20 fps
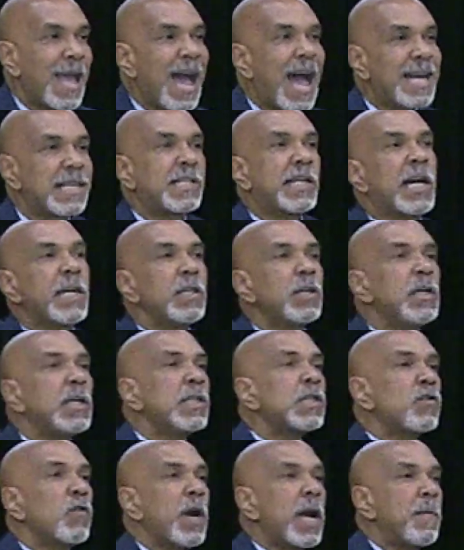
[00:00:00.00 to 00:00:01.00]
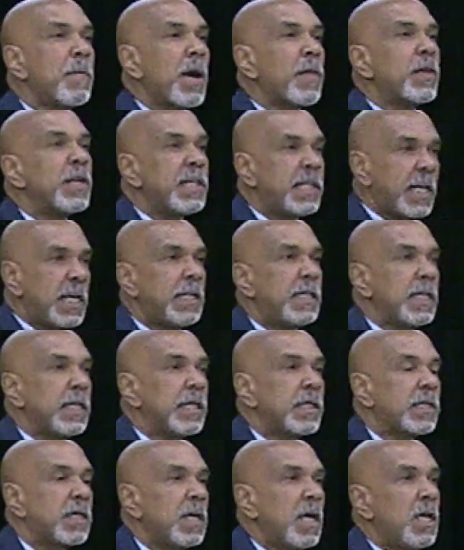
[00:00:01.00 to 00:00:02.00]
I tell you, this grandmother did
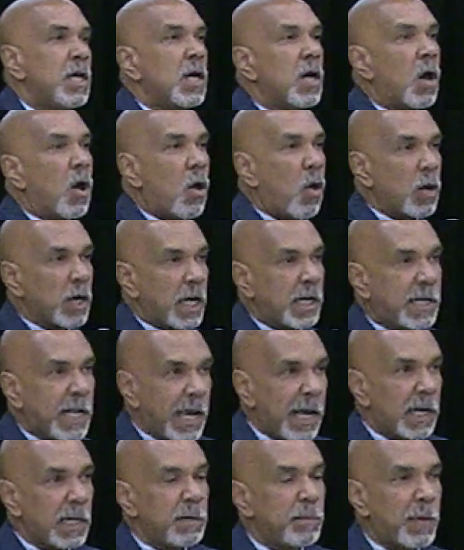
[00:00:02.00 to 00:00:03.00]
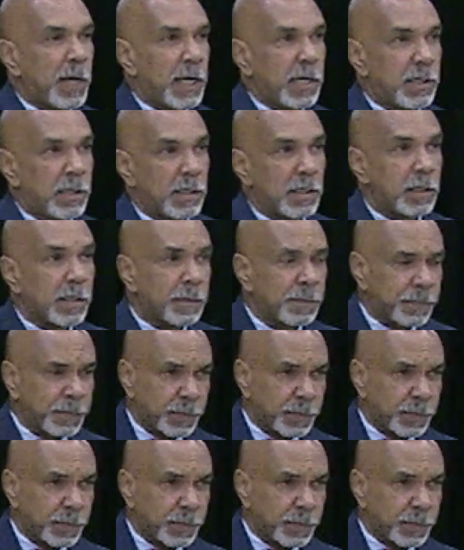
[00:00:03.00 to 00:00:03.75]
this on a daily basis.